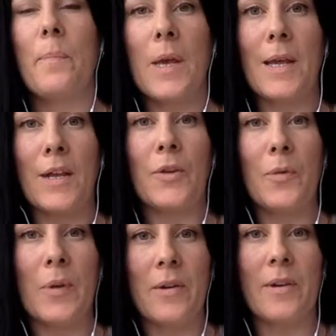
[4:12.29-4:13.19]
being a
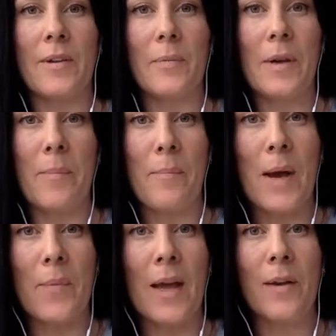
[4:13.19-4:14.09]
new parent, being a
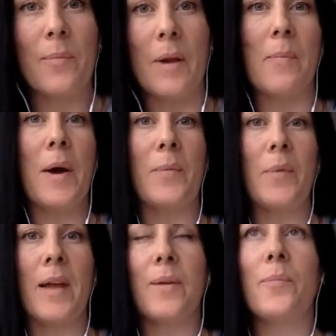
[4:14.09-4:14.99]
mum, how to be a mum,
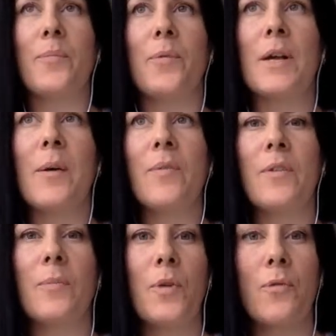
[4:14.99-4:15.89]
how to bring up
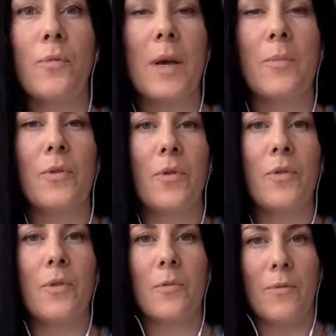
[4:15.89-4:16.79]
this beautiful baby
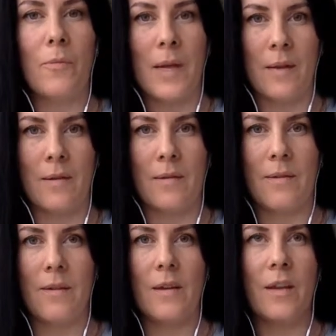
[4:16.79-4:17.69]
girl that we've been
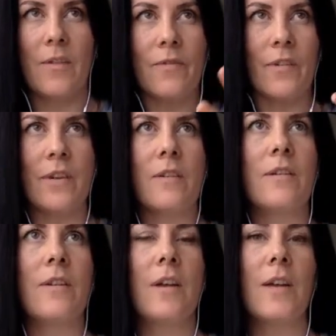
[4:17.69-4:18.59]
gifted
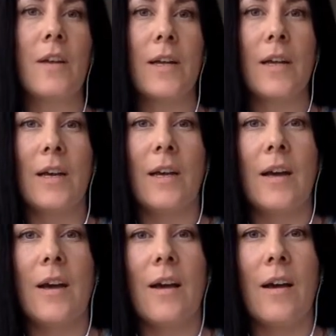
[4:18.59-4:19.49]

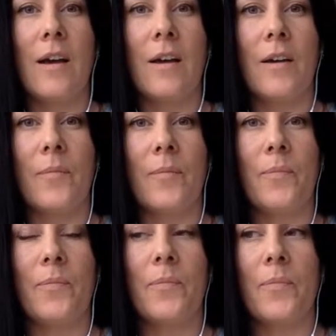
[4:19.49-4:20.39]

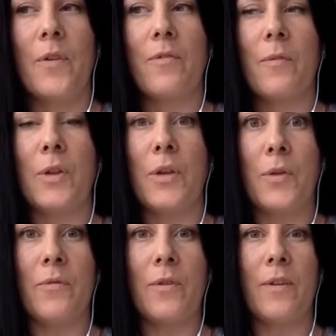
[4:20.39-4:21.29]
from the
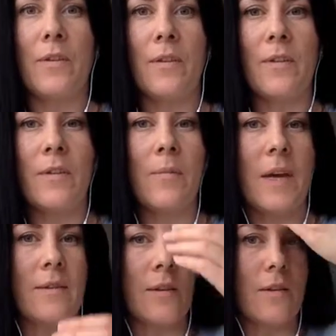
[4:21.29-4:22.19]
universe, this
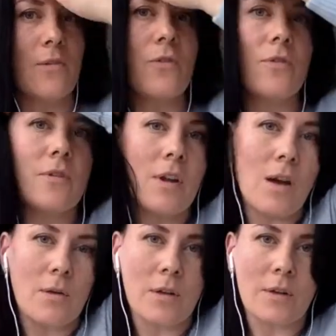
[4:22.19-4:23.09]
amazing
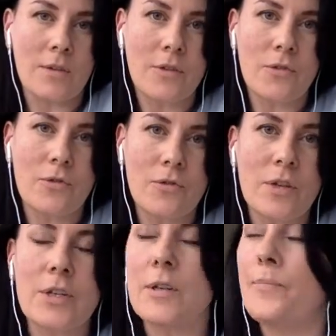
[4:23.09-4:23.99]
taonga, this
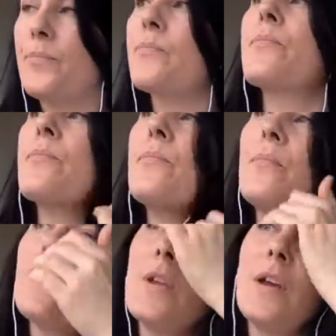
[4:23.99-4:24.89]
treasure,
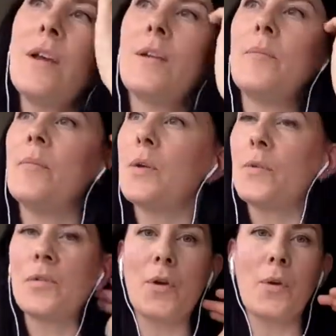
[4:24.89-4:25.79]
but
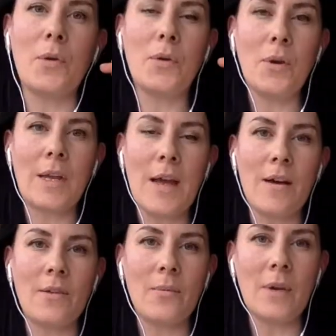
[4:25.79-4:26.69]
also learning
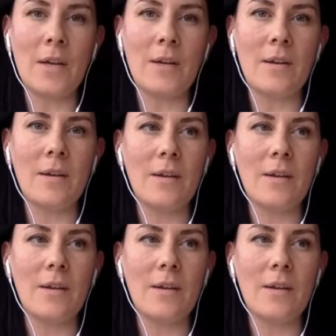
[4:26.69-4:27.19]
how to be,